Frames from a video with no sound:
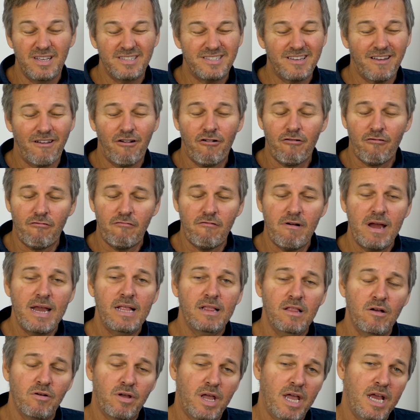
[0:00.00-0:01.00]
It's a
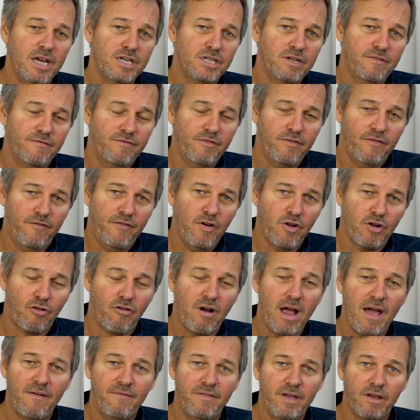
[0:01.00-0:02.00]
great location for
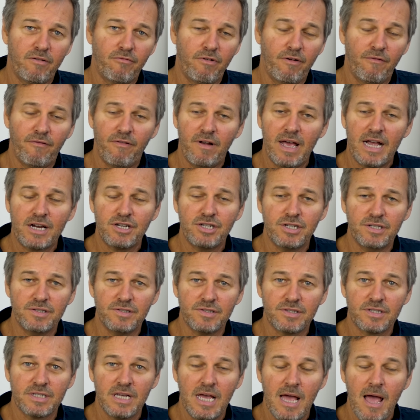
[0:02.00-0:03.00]
photographing
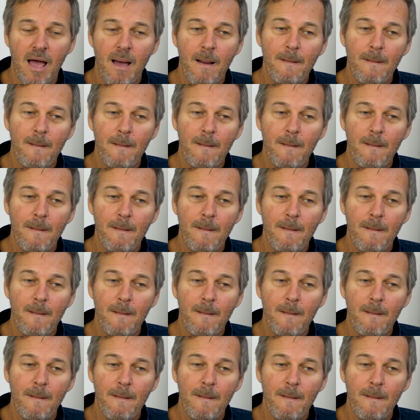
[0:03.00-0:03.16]
reflections,